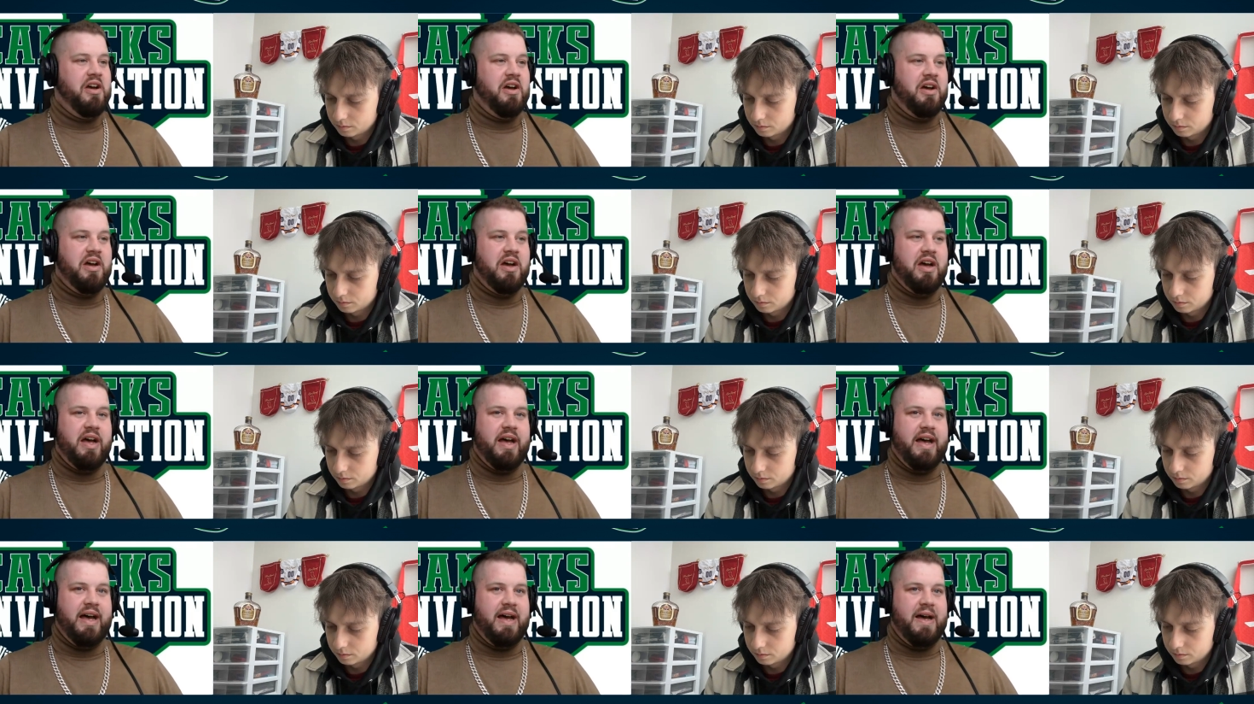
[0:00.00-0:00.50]

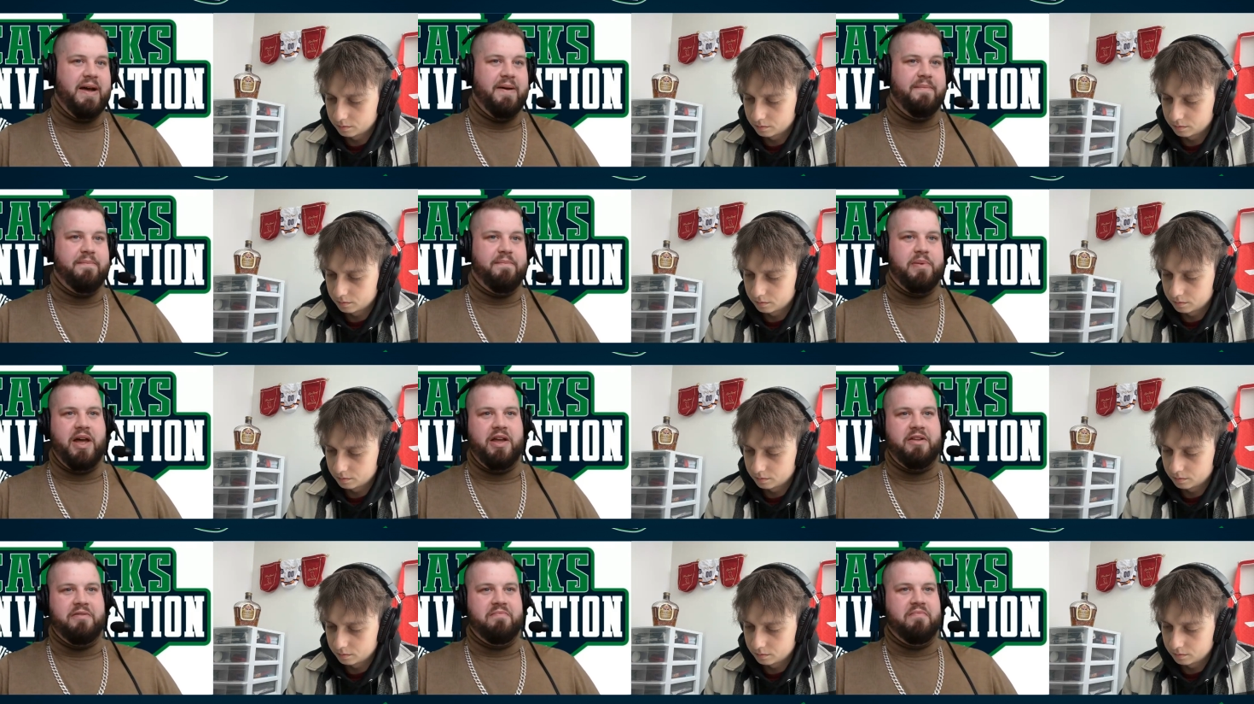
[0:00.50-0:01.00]

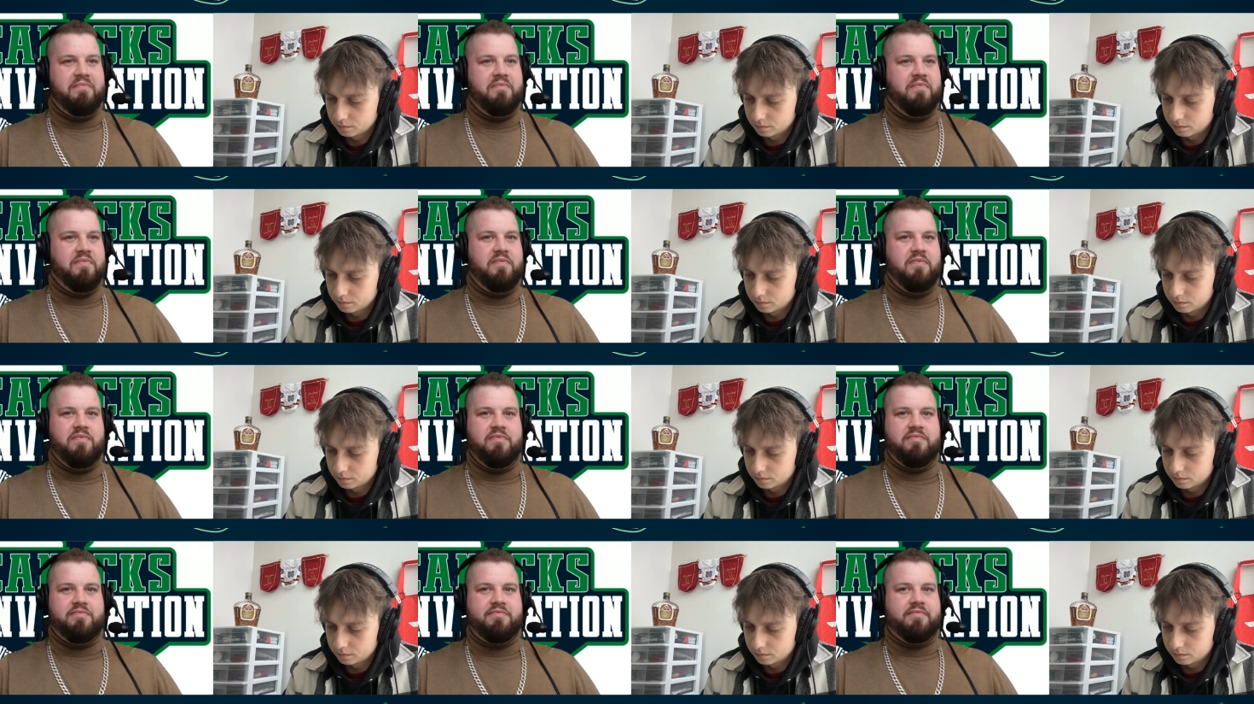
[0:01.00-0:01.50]
Speaker 1: But,
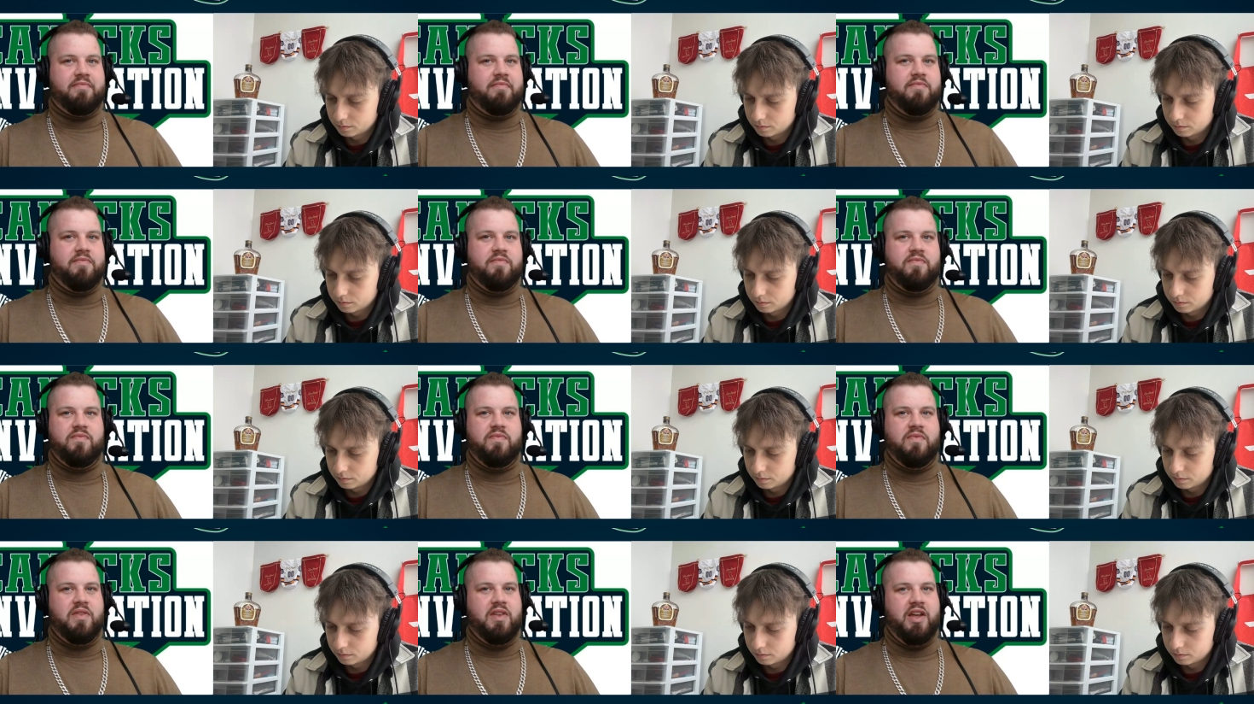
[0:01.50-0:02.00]

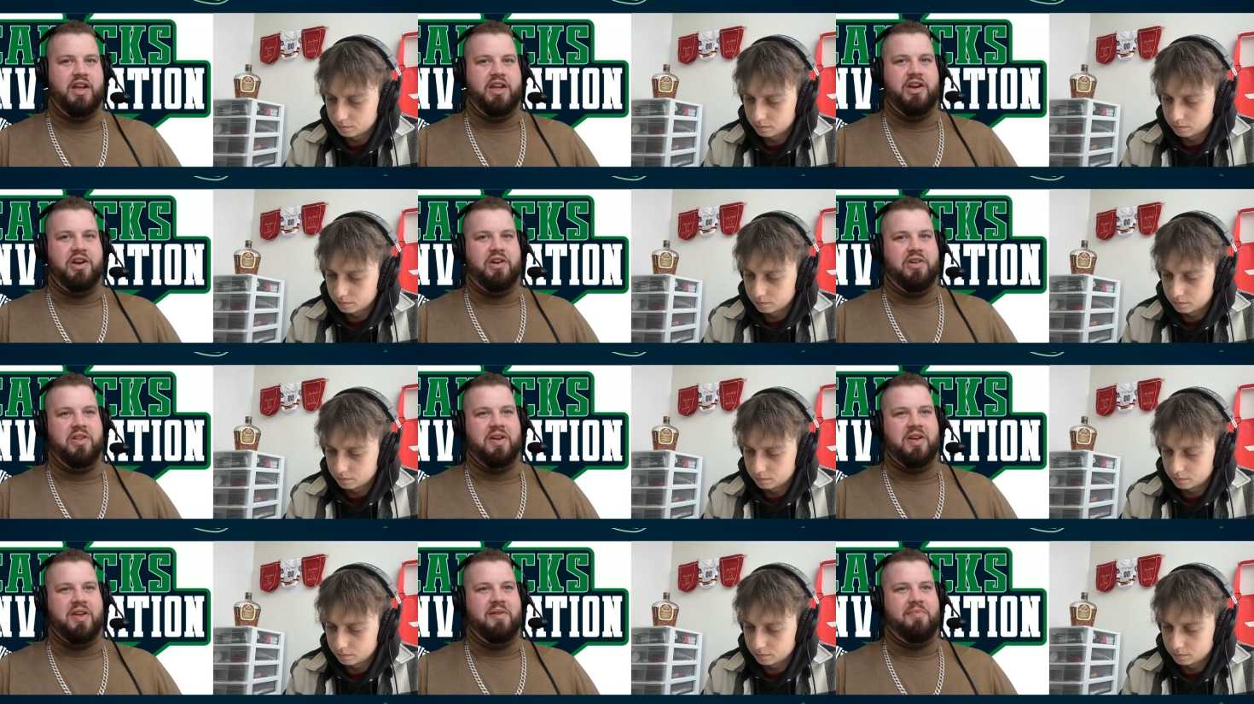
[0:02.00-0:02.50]
you know,
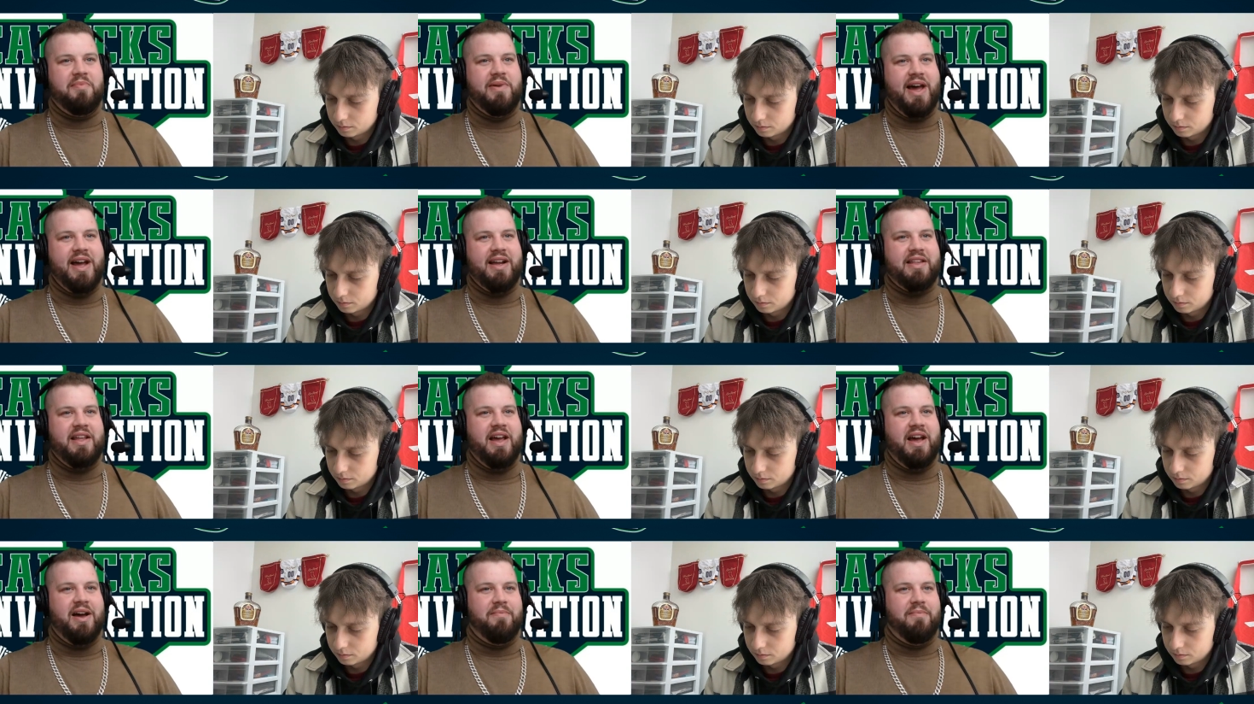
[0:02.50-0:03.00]
looking back
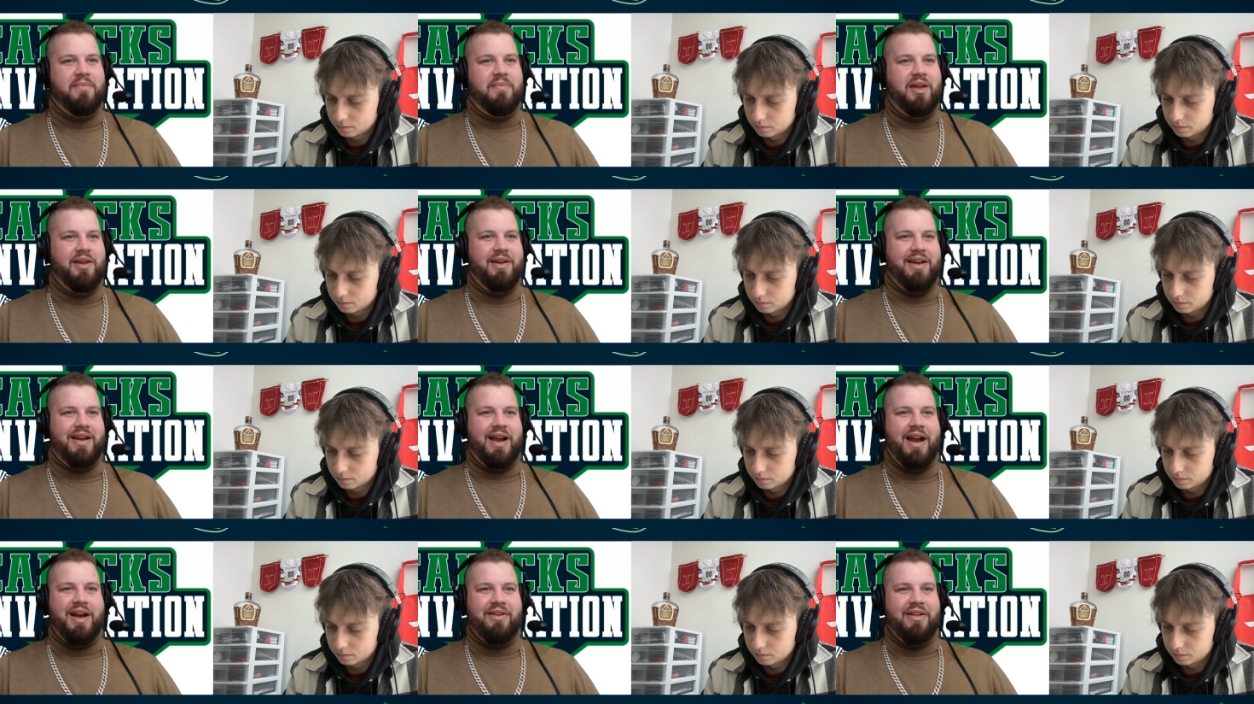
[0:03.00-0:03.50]
now, I
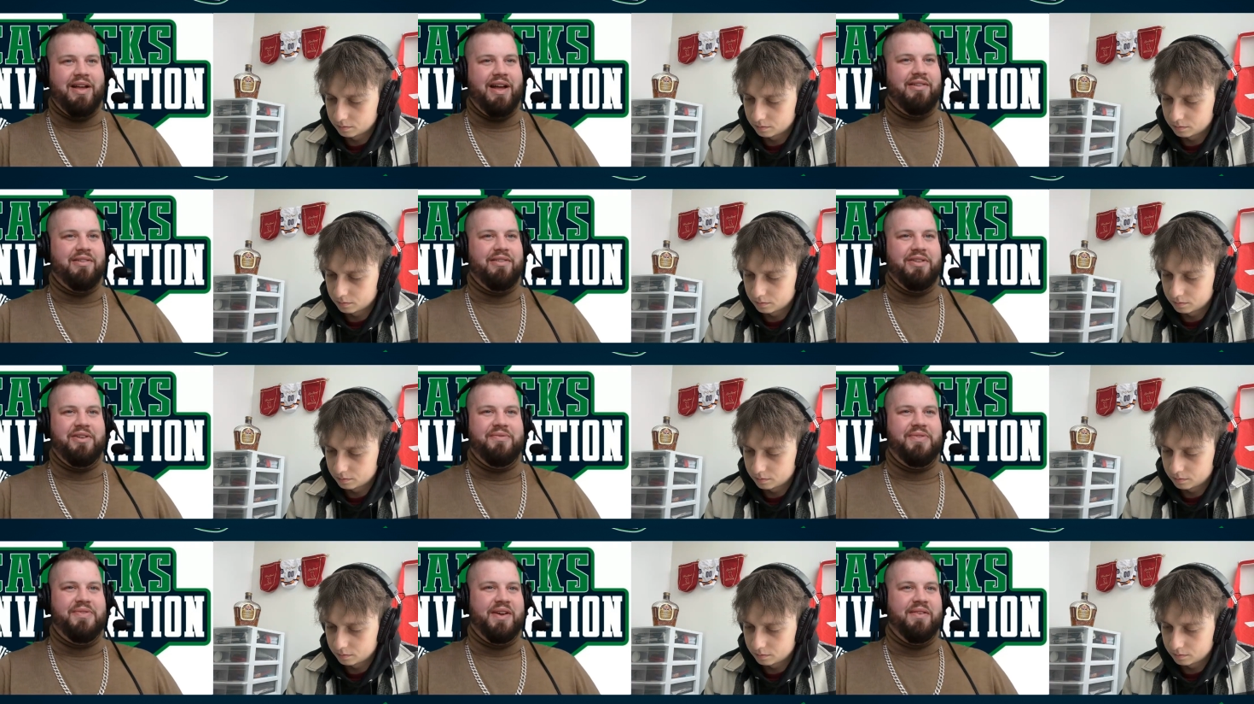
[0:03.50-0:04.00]
don't know
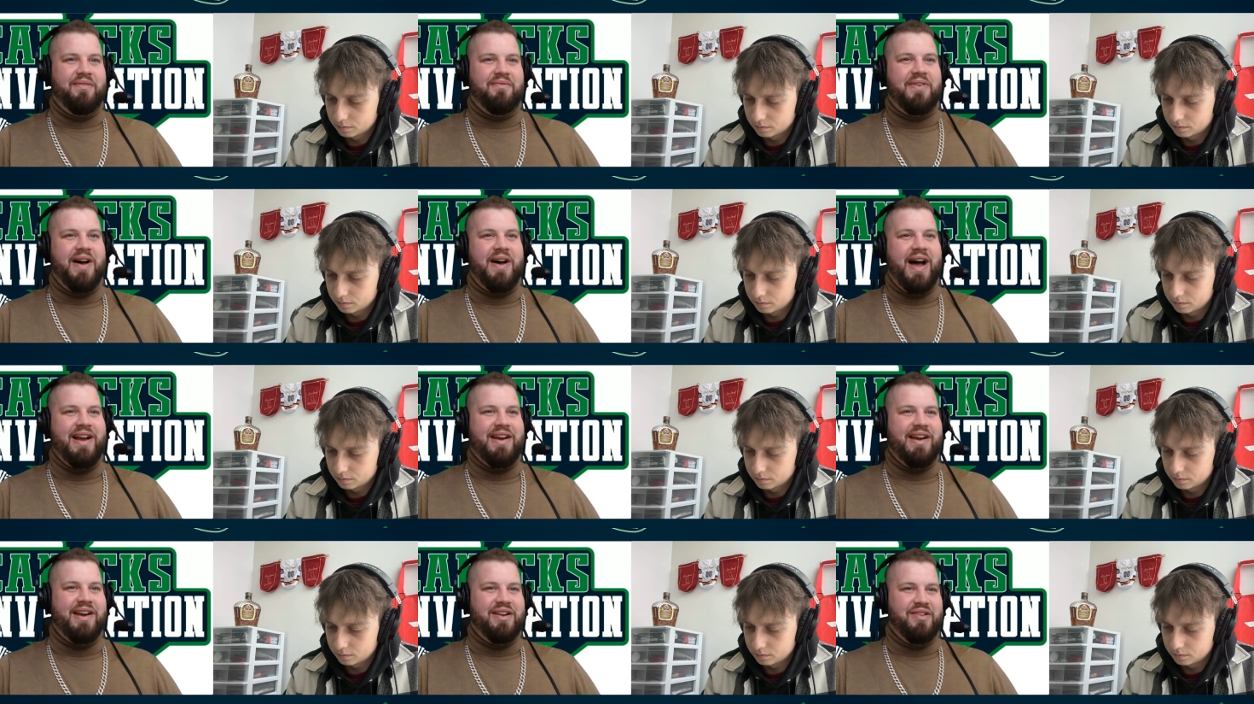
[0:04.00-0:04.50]
if you can
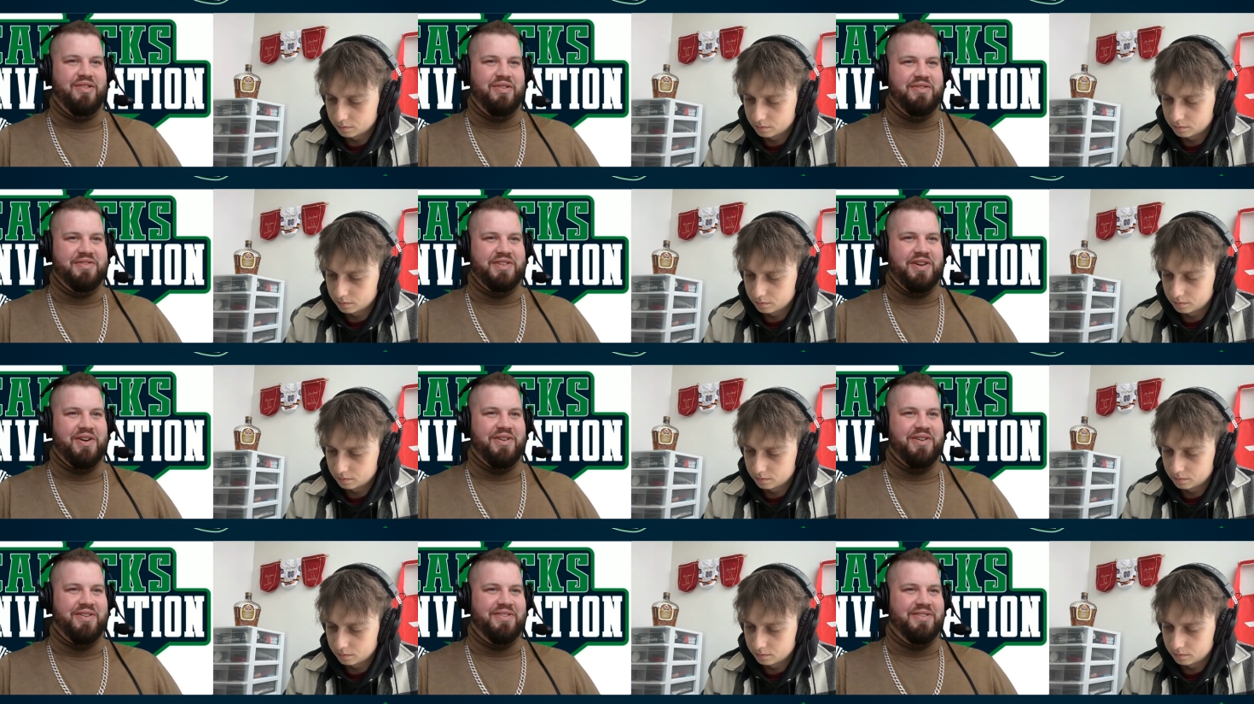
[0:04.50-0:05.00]
find any of those
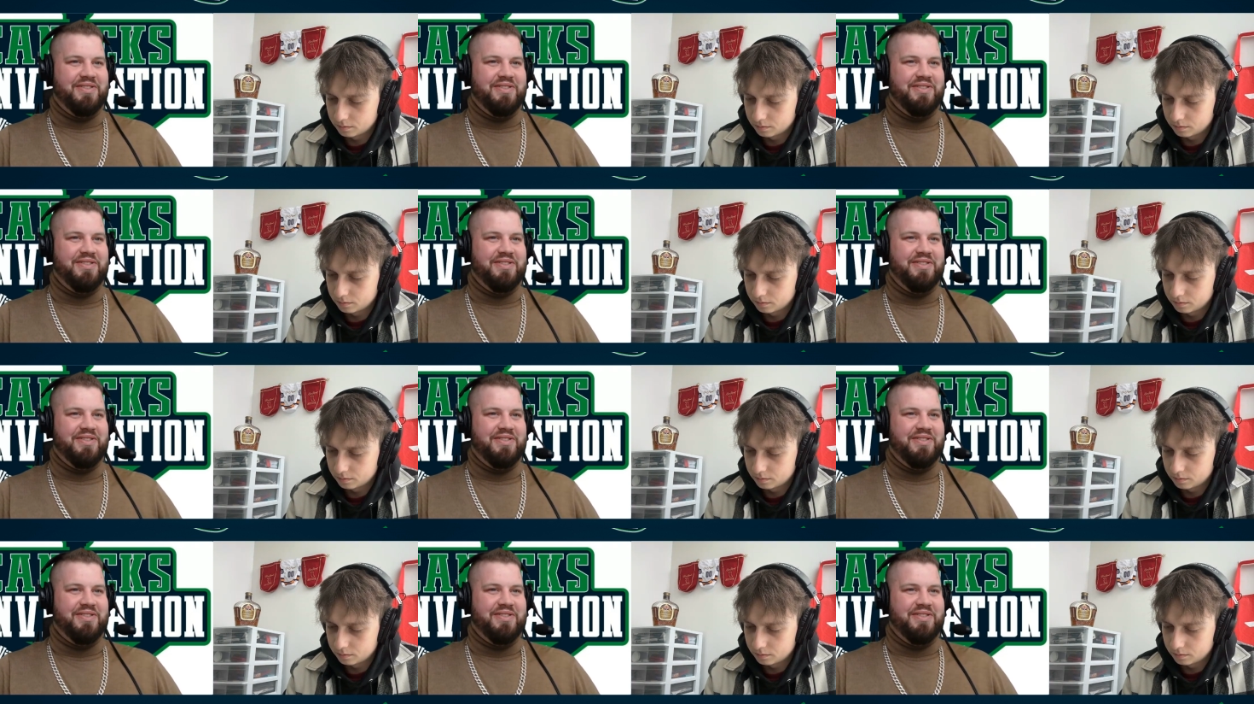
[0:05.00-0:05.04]
articles